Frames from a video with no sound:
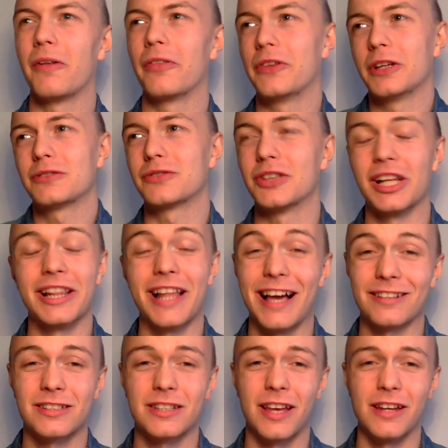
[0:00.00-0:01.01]
this for the
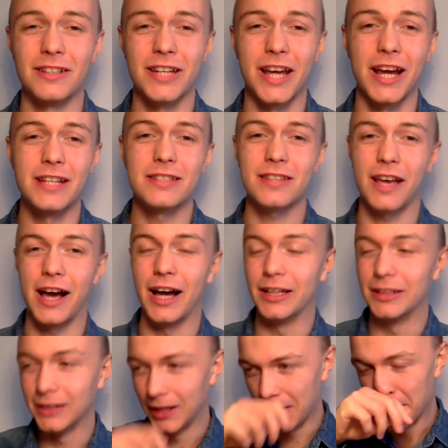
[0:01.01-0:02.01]
last 10 days and